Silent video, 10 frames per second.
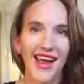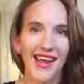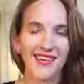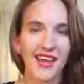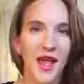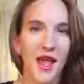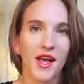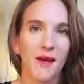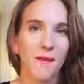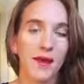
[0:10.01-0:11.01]
guys,
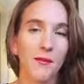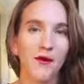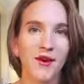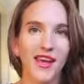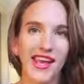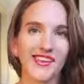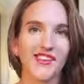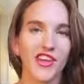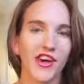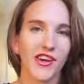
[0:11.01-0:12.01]
people get
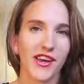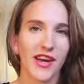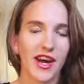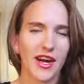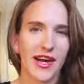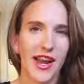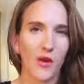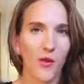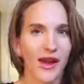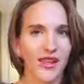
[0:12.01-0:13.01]
started on a
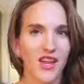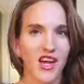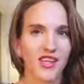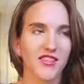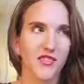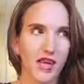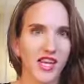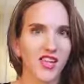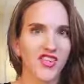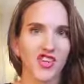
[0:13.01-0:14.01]
weight loss
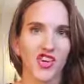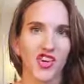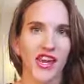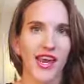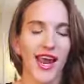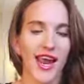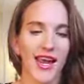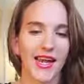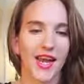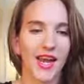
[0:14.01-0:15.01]
fitness journey,
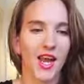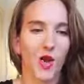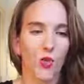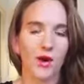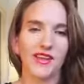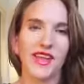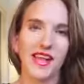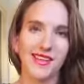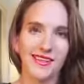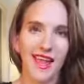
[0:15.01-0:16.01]
and what
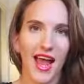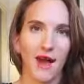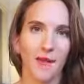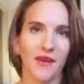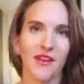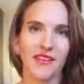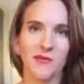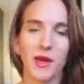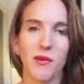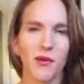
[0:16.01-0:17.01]
tends to happen is
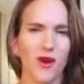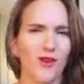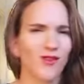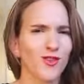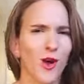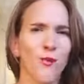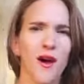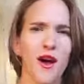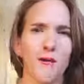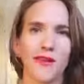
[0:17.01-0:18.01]
people are so
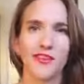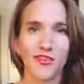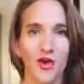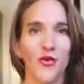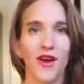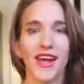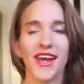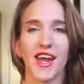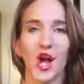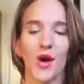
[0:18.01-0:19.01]
pumped and so ready
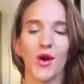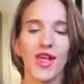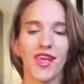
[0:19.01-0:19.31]
to go